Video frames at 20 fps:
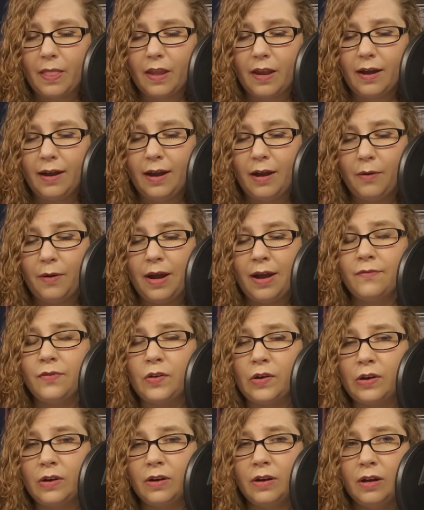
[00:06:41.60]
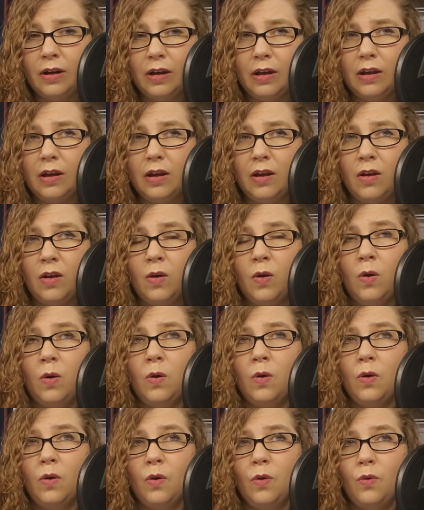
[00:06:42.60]
However,
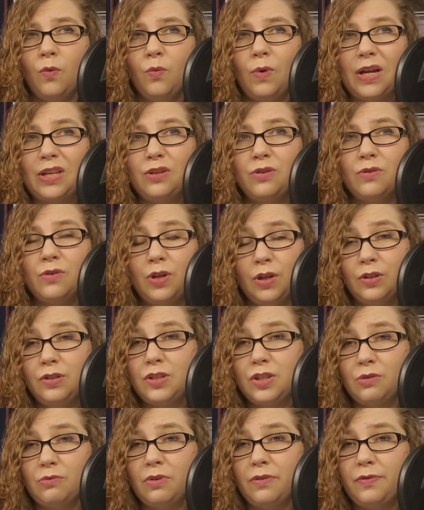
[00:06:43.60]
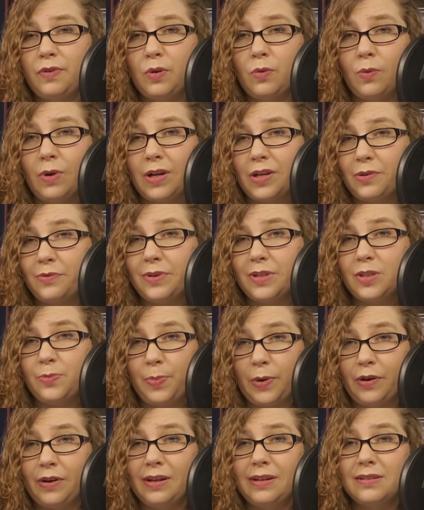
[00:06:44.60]
what you could do if you want to
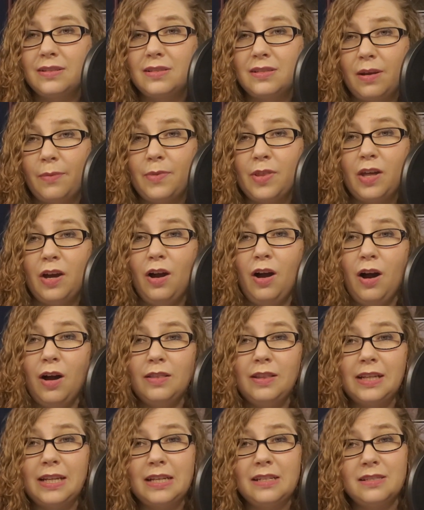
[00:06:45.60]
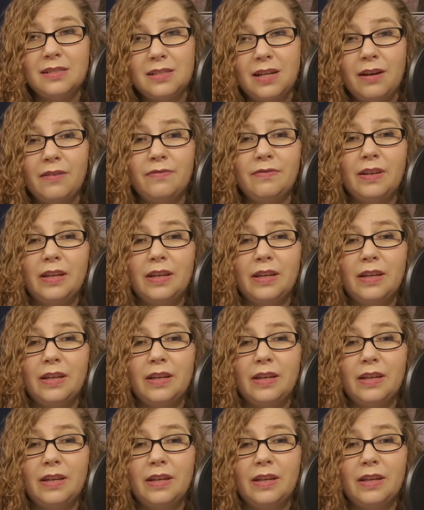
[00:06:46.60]
experience some of the holiday stuff,